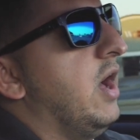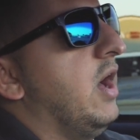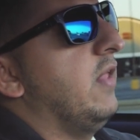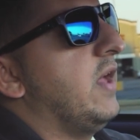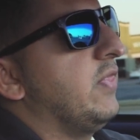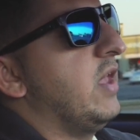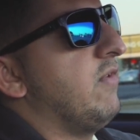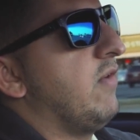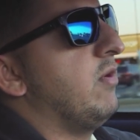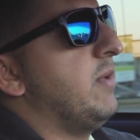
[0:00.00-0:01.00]
that
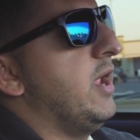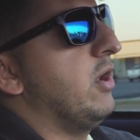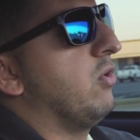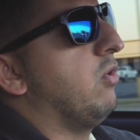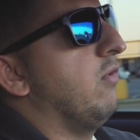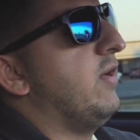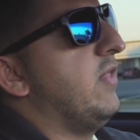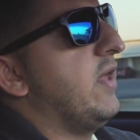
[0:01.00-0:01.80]
they've ever made in a Corvette.